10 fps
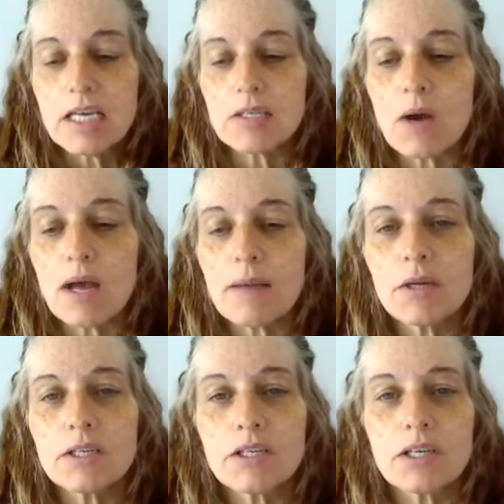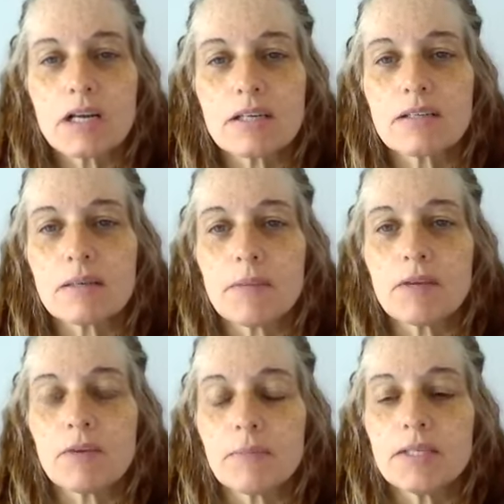So I'm going to share
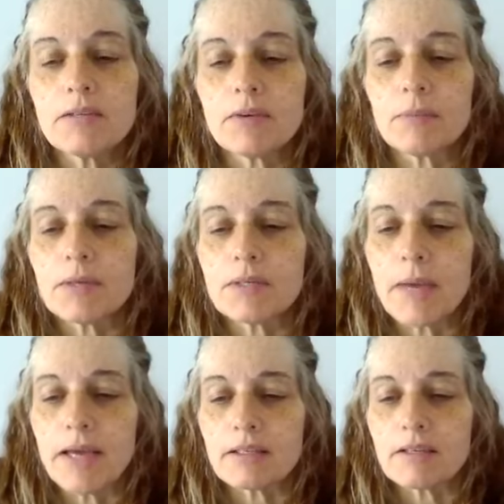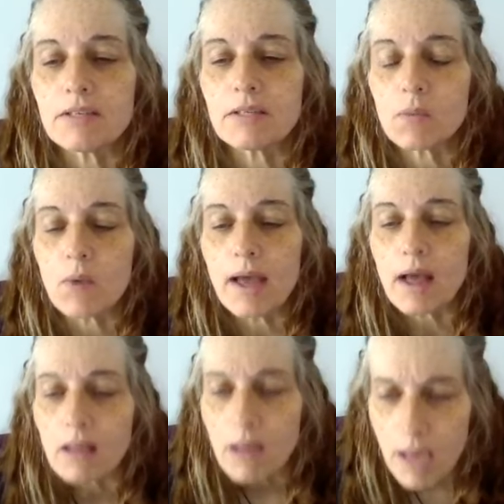something from a different perspective as
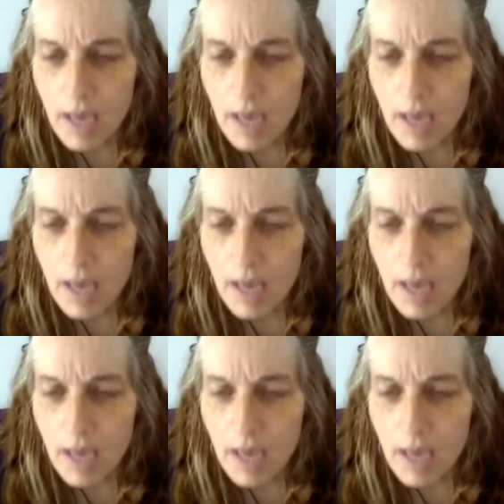well.